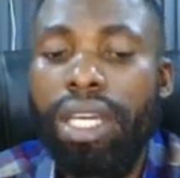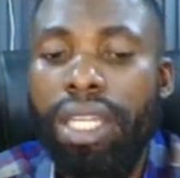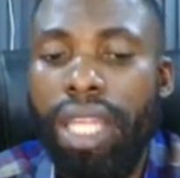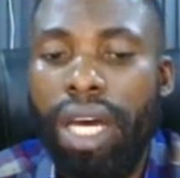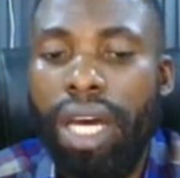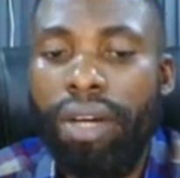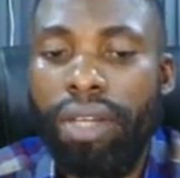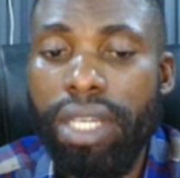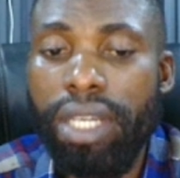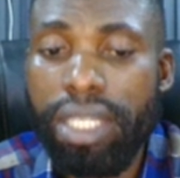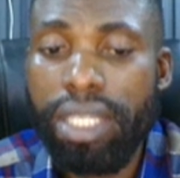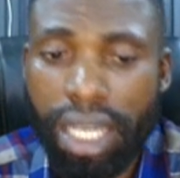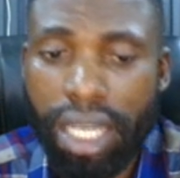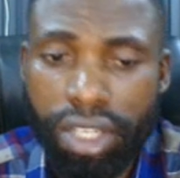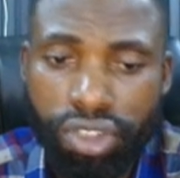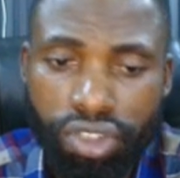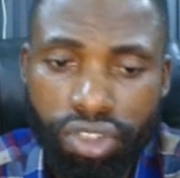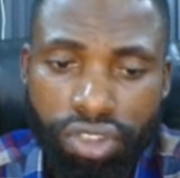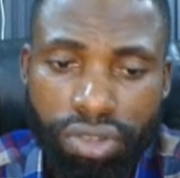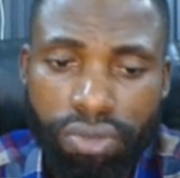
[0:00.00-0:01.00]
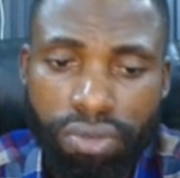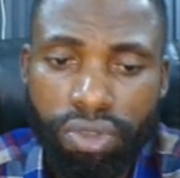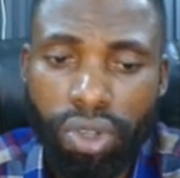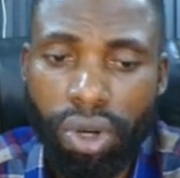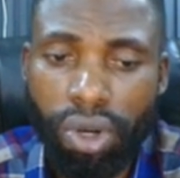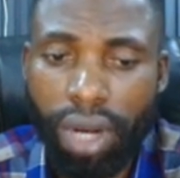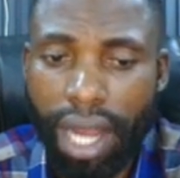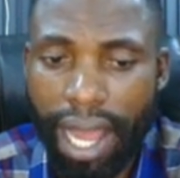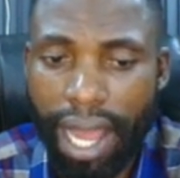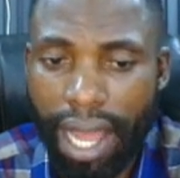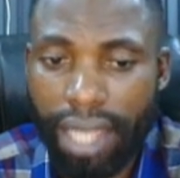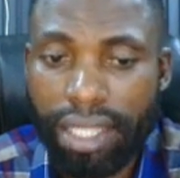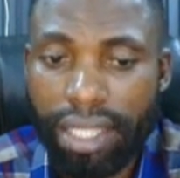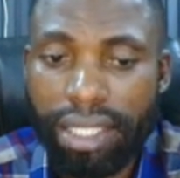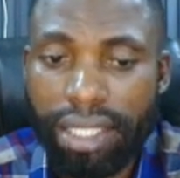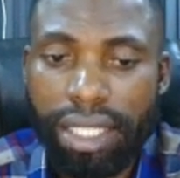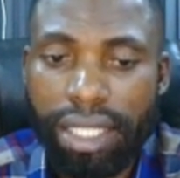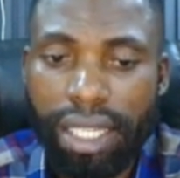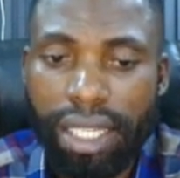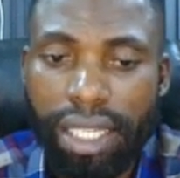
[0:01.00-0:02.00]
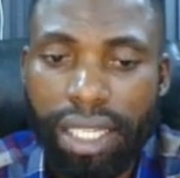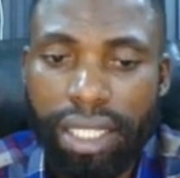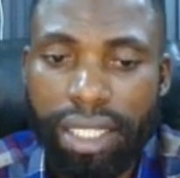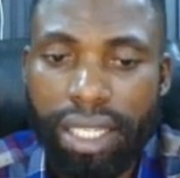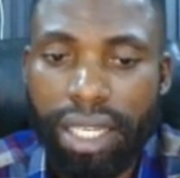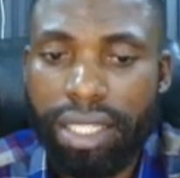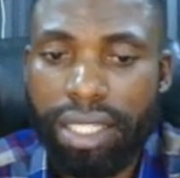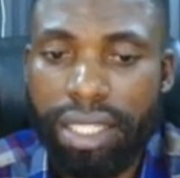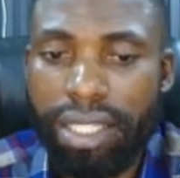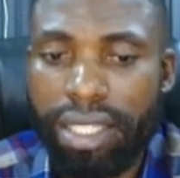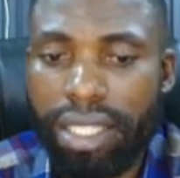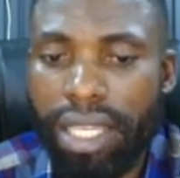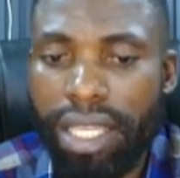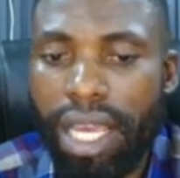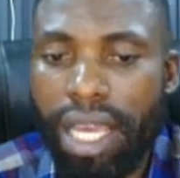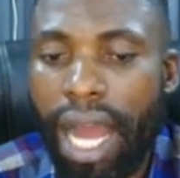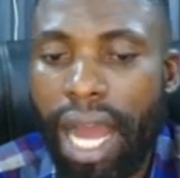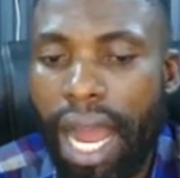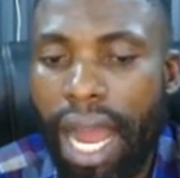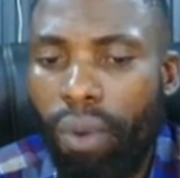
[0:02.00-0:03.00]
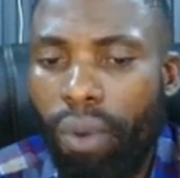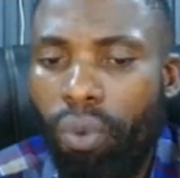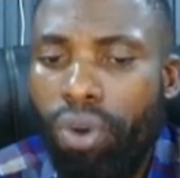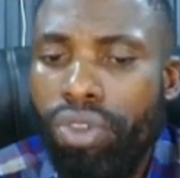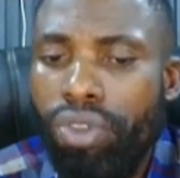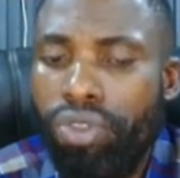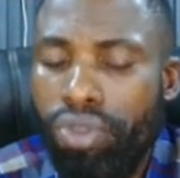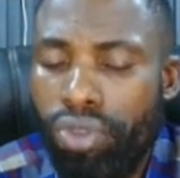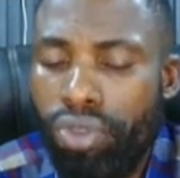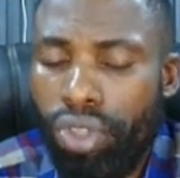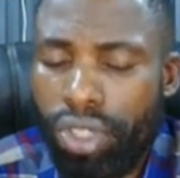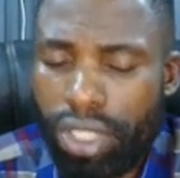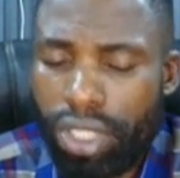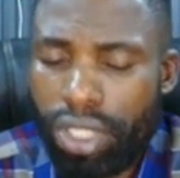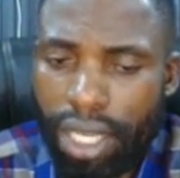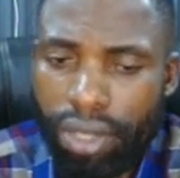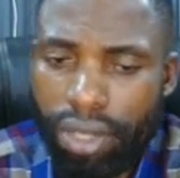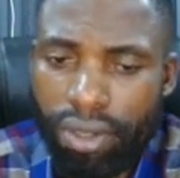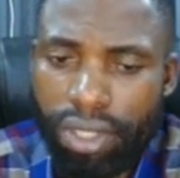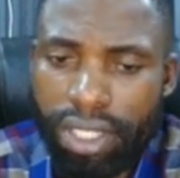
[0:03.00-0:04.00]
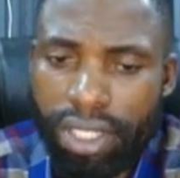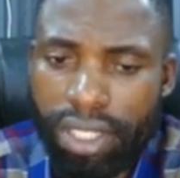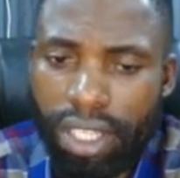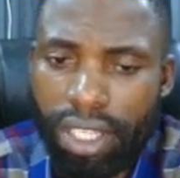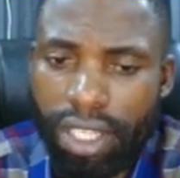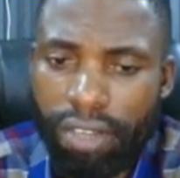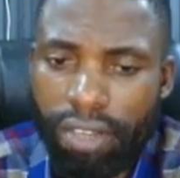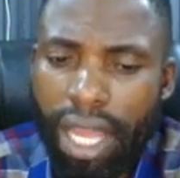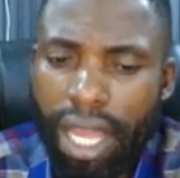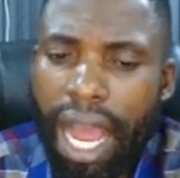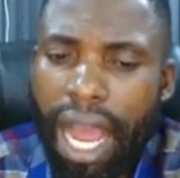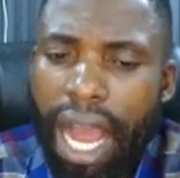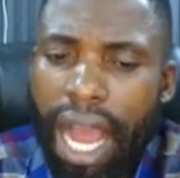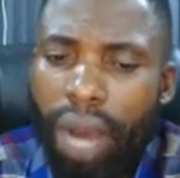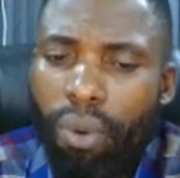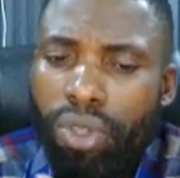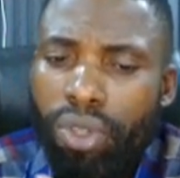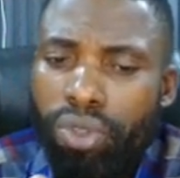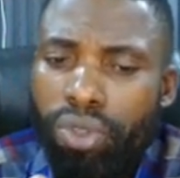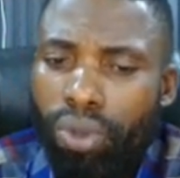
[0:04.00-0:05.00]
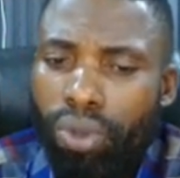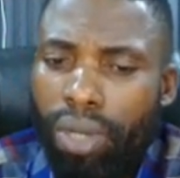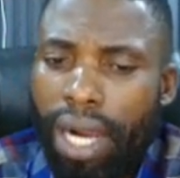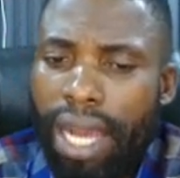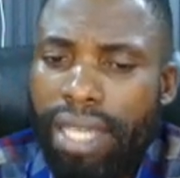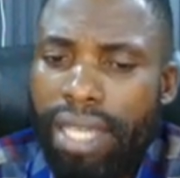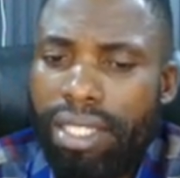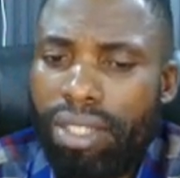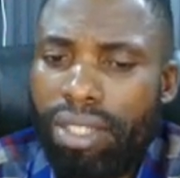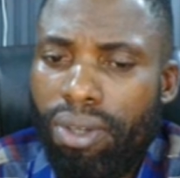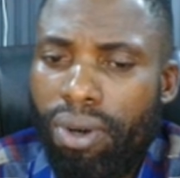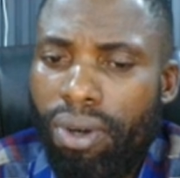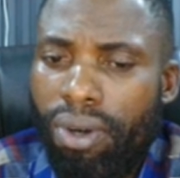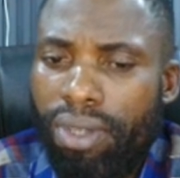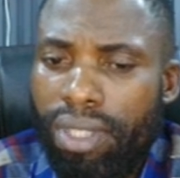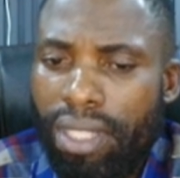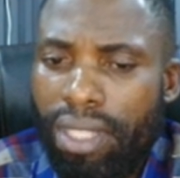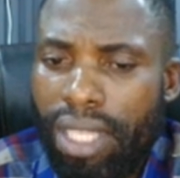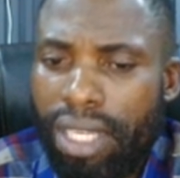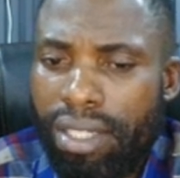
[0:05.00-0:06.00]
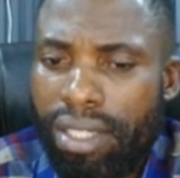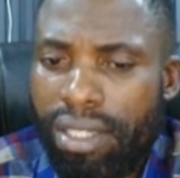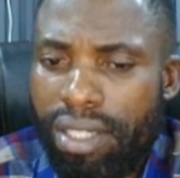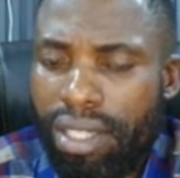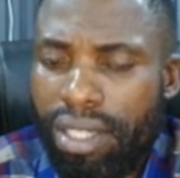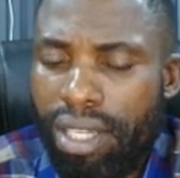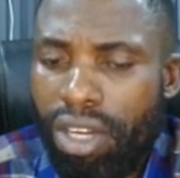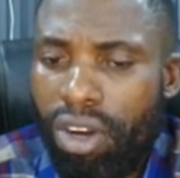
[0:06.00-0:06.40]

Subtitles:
Now, let's assume your idea here is I want to just tell yourself, I want to write content